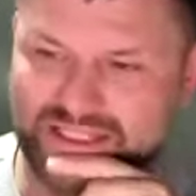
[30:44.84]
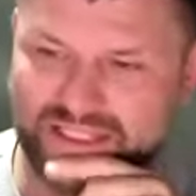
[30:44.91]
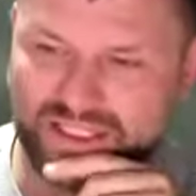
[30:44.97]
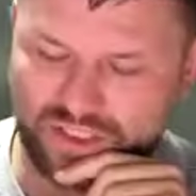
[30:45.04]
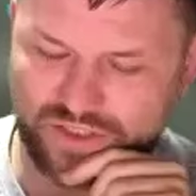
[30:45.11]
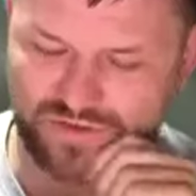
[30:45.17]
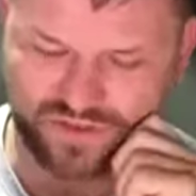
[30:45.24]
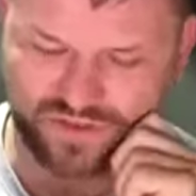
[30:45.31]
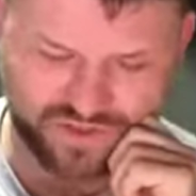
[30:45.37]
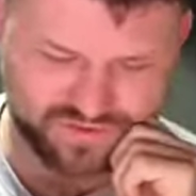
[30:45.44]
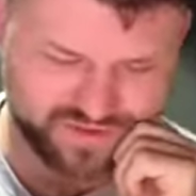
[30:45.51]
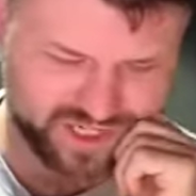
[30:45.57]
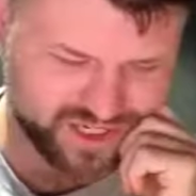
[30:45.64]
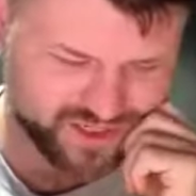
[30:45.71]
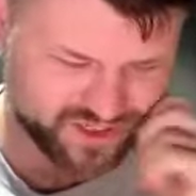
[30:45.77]
a good
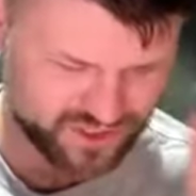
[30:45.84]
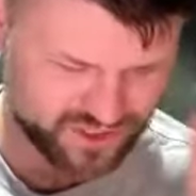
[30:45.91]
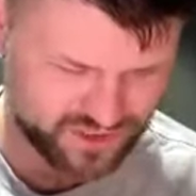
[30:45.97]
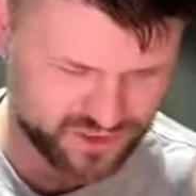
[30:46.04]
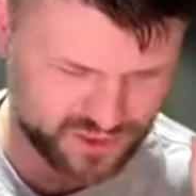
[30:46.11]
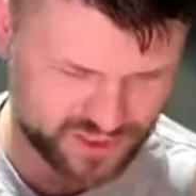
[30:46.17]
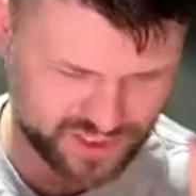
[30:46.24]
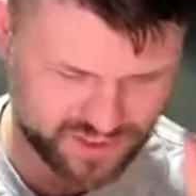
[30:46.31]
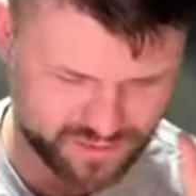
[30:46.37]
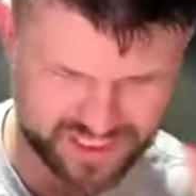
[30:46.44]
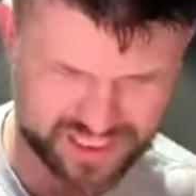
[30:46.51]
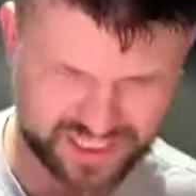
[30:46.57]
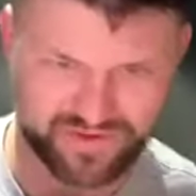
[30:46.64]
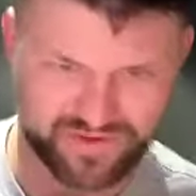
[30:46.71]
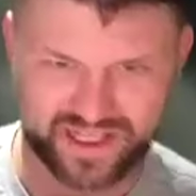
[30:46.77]
video just to talk
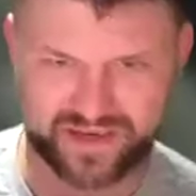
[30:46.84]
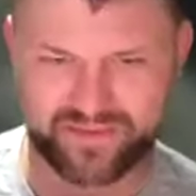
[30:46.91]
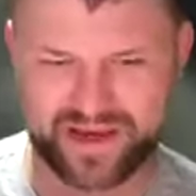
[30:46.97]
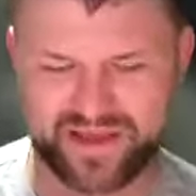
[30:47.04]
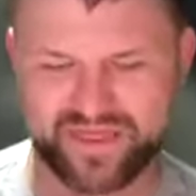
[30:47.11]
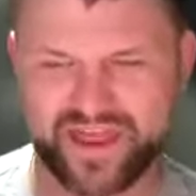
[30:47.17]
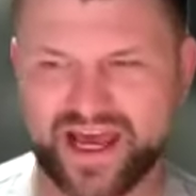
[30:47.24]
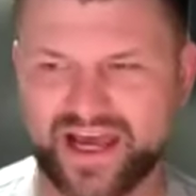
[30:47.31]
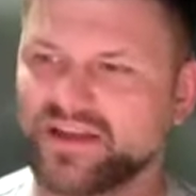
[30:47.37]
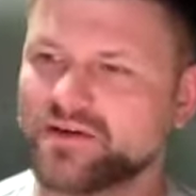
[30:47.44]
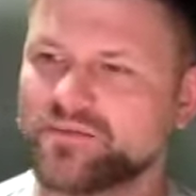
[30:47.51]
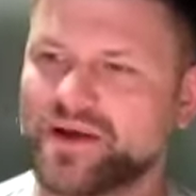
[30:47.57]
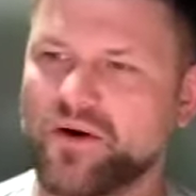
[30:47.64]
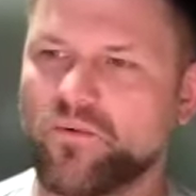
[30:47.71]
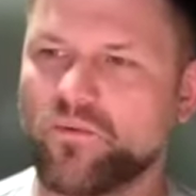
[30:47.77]
specifically about that,
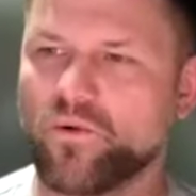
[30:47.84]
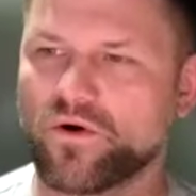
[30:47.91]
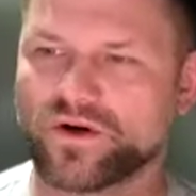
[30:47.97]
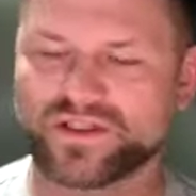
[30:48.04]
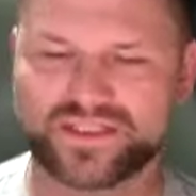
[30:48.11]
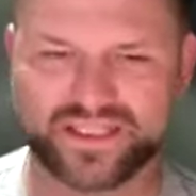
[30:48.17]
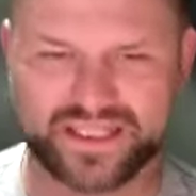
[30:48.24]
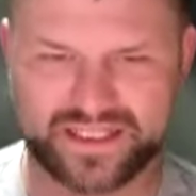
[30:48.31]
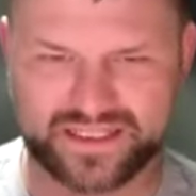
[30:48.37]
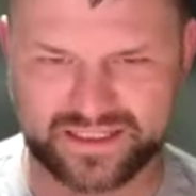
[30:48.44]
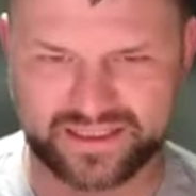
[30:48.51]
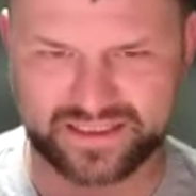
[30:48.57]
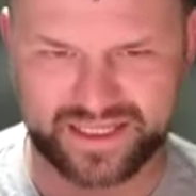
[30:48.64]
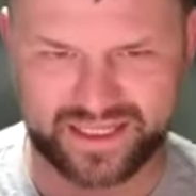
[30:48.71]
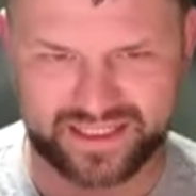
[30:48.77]
about warranties
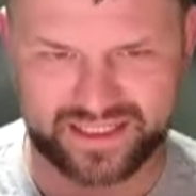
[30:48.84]
and